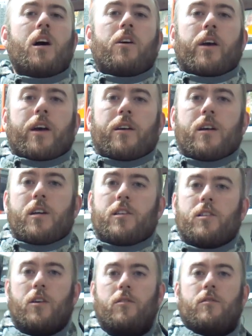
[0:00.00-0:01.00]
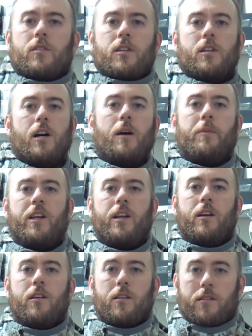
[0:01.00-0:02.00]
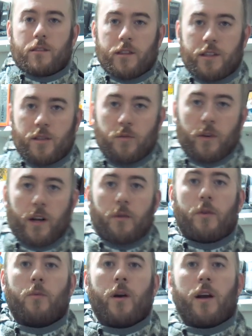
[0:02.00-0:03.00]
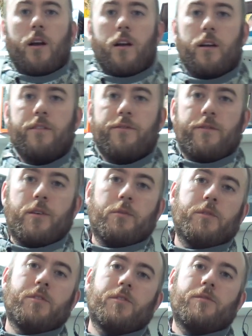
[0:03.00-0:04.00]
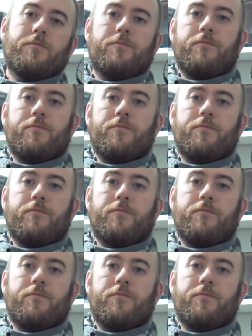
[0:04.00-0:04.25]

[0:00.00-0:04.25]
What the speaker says: Okay, so I'm in here. This is what I would wear if it was